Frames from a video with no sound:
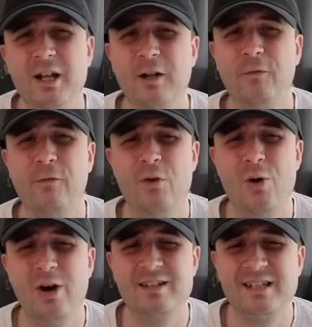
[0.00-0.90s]

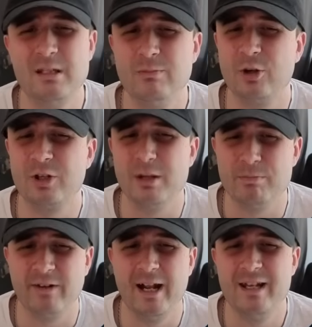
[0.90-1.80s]
for a Team Rocket
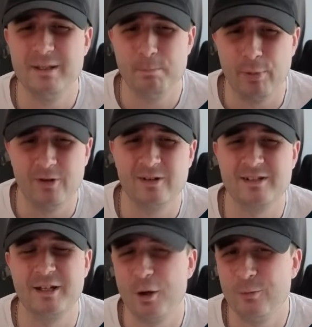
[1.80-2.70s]
branded box
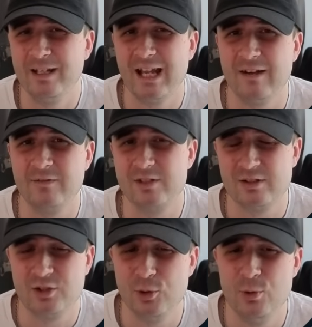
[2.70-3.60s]
to only have
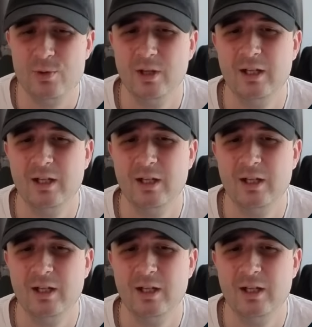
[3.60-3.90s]
2